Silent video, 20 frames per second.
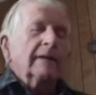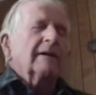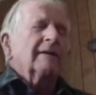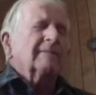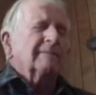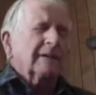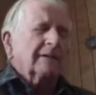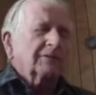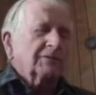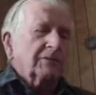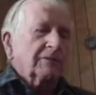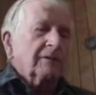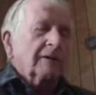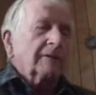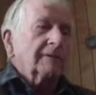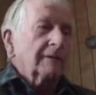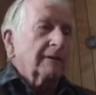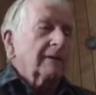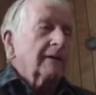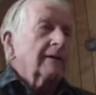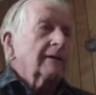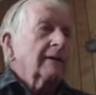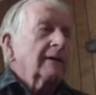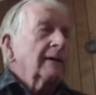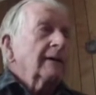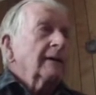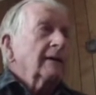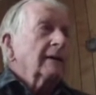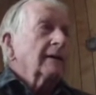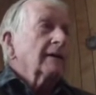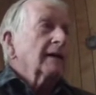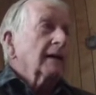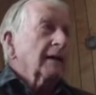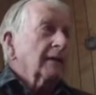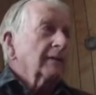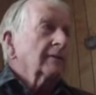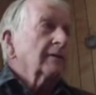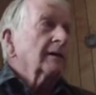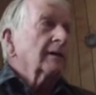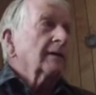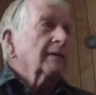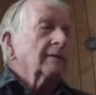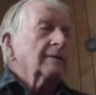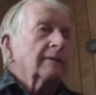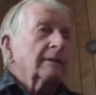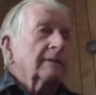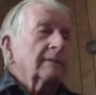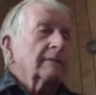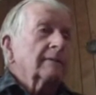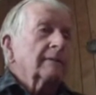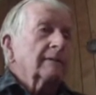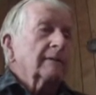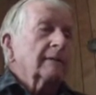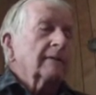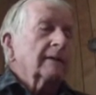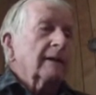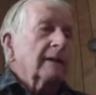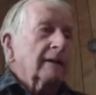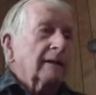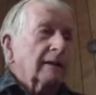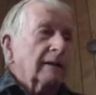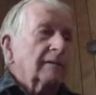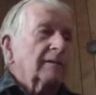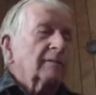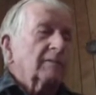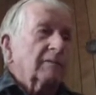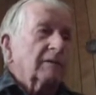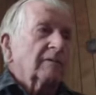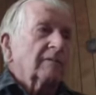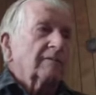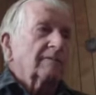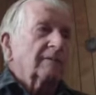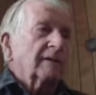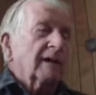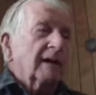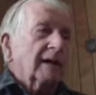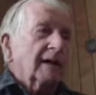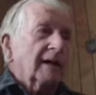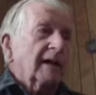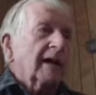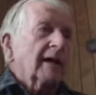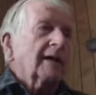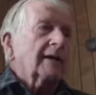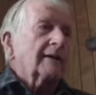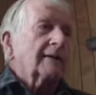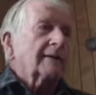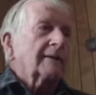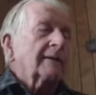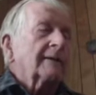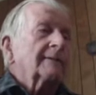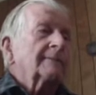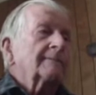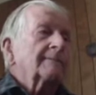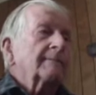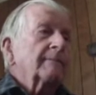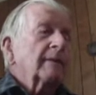Yeah, that's right. Yeah, and they had a little bit of hard luck, and